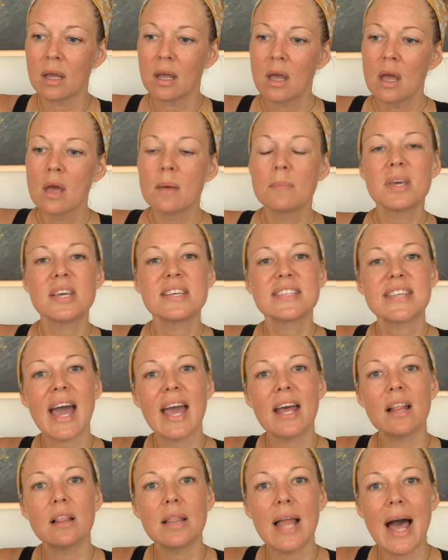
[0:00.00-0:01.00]
because I
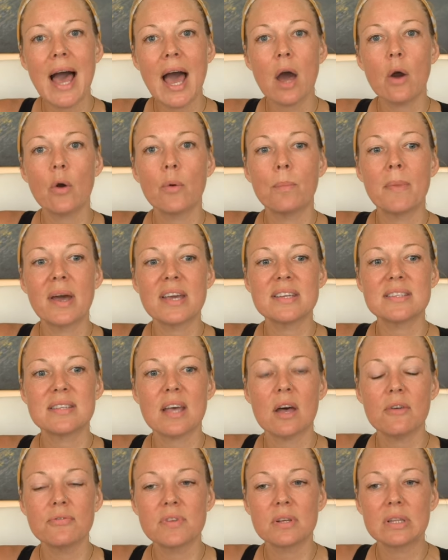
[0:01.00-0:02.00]
allowed
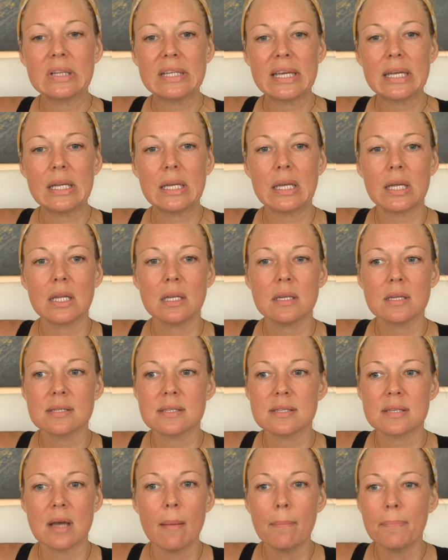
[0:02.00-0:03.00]
myself to lean into
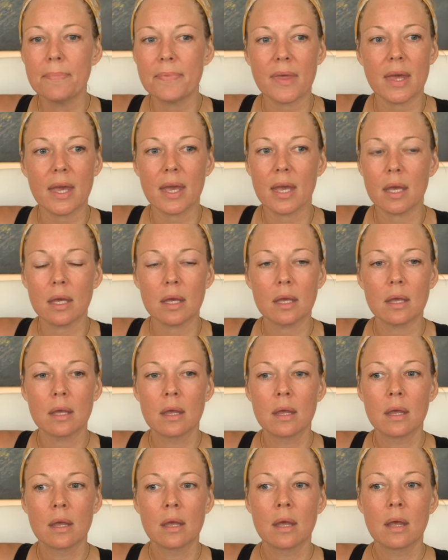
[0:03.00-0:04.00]
something
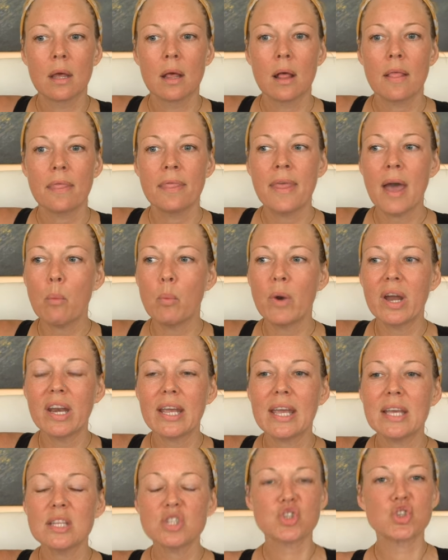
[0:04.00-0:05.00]
that went
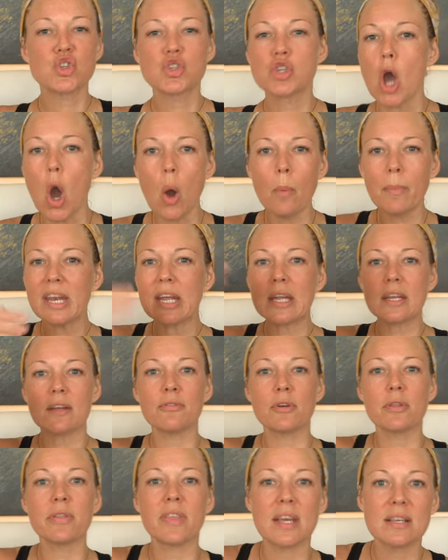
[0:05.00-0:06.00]
against so many
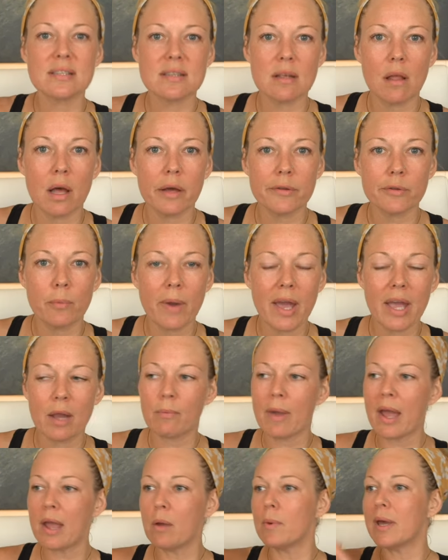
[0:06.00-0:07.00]
different things along the way,
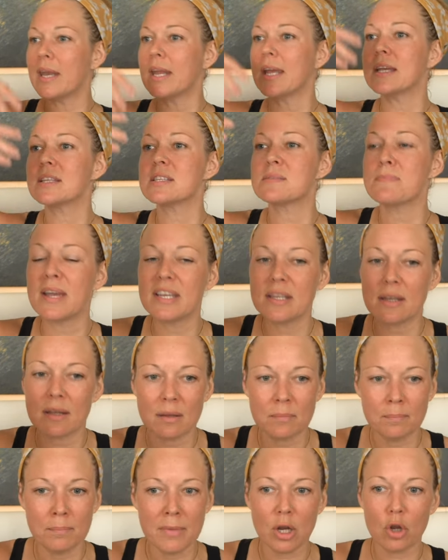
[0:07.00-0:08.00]
right? Went against my
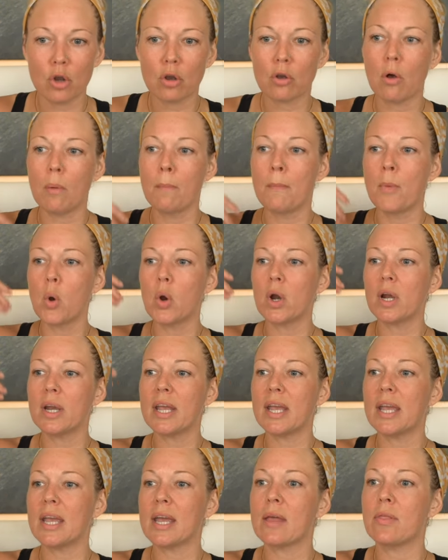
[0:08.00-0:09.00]
miracle
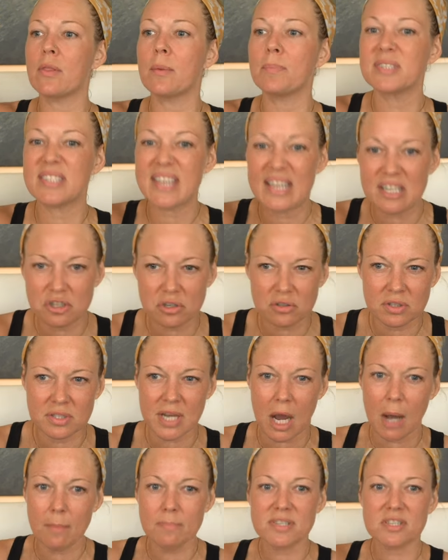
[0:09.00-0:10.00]
morning and the potential
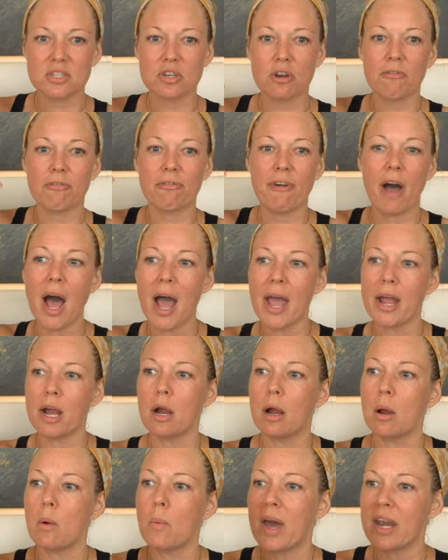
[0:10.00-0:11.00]
dumpster
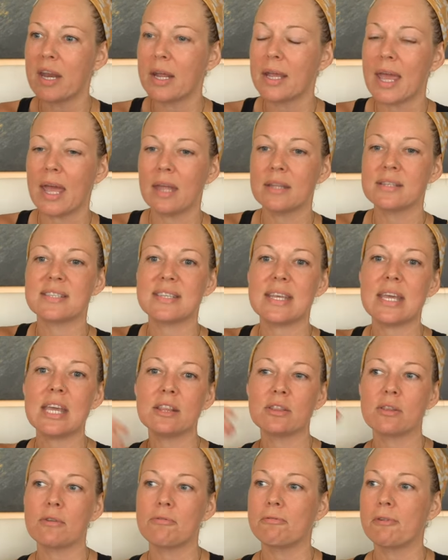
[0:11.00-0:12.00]
fire. It went against
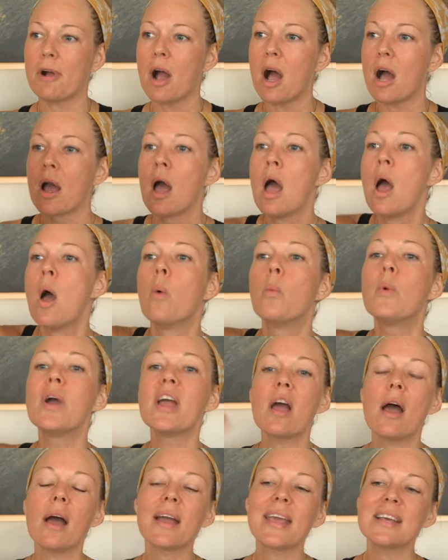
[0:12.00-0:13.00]
eat the frog. Went
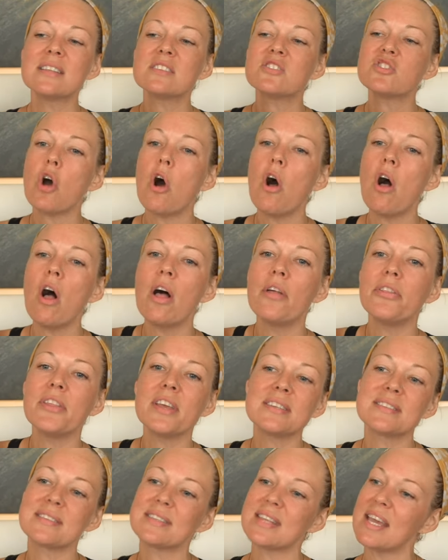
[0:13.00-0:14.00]
against all
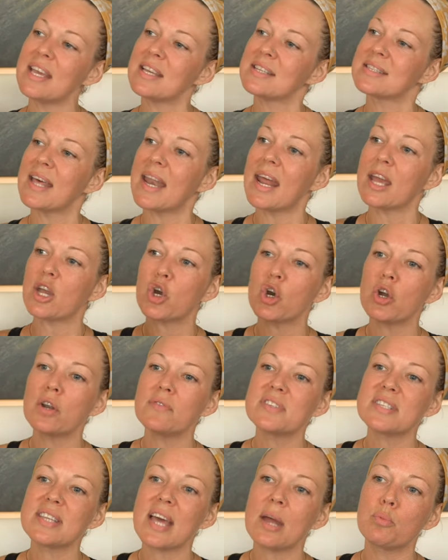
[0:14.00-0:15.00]
these things that I could have
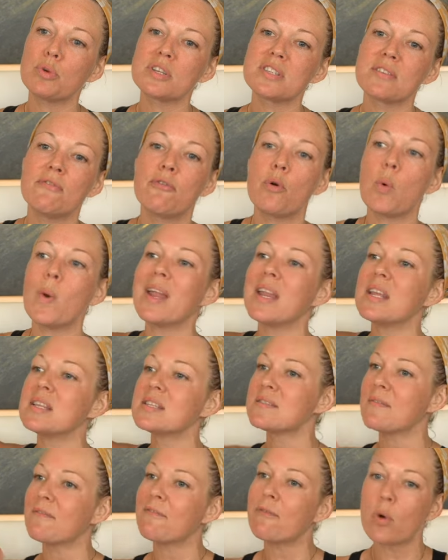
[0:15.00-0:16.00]
said was
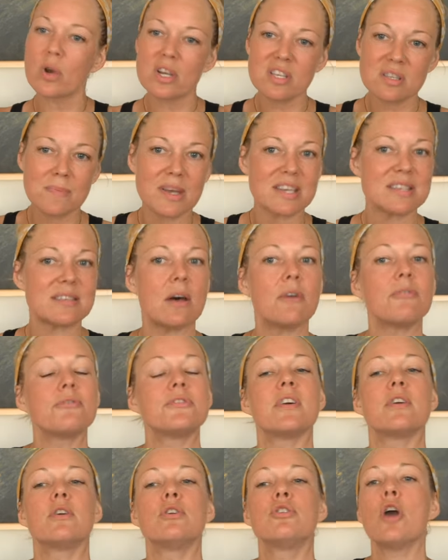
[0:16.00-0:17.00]
avoidance and forced myself
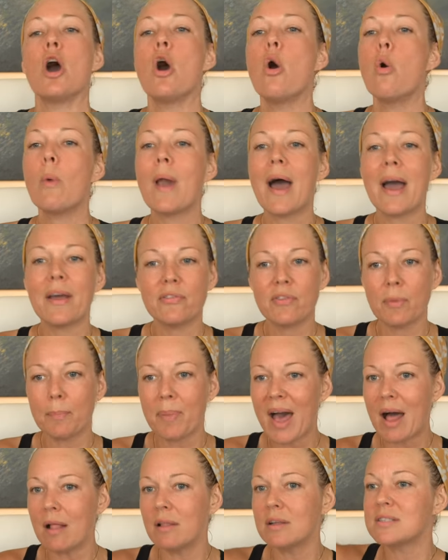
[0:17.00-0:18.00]
to go ride the
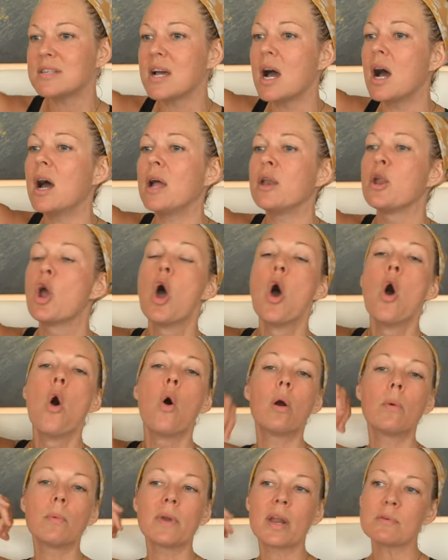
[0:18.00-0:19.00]
Peloton.
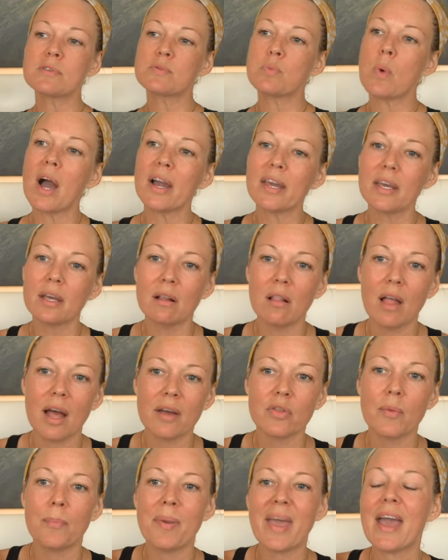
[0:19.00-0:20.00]
Or when I was walking
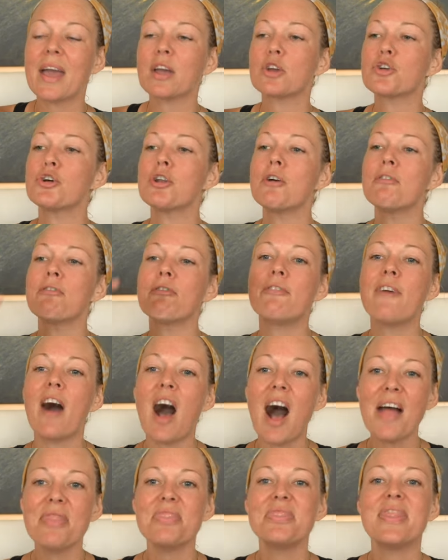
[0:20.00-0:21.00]
along the bay, I could have
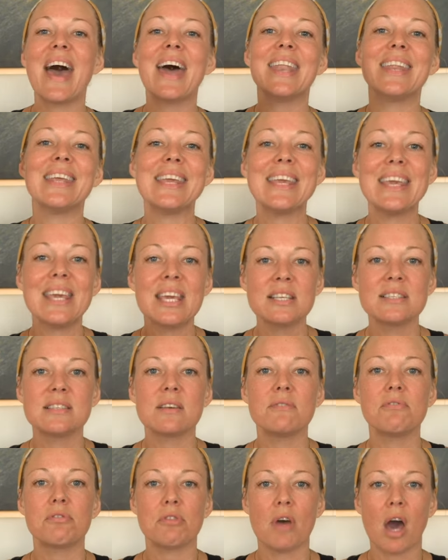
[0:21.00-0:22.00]
fought that ease
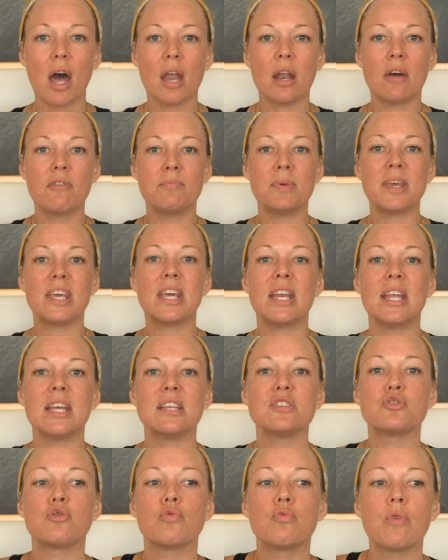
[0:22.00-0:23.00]
of thought of beginning
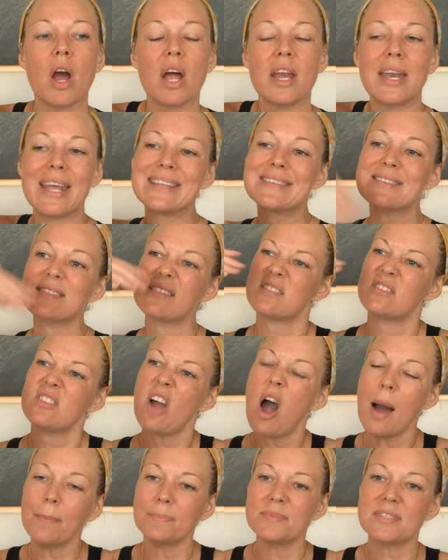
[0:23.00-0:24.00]
to run and
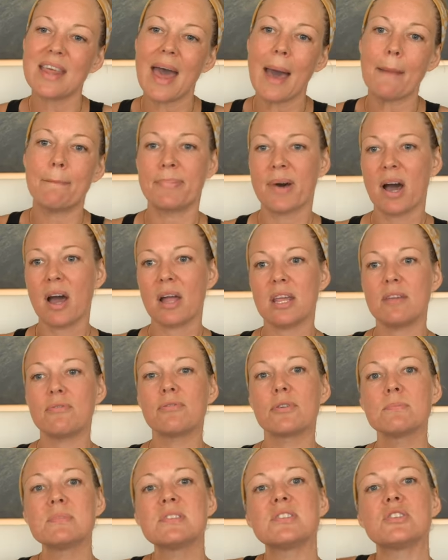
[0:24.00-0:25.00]
stopped that body
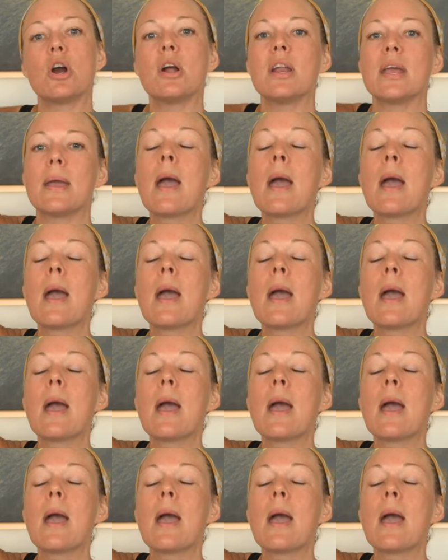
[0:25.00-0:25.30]
from starting.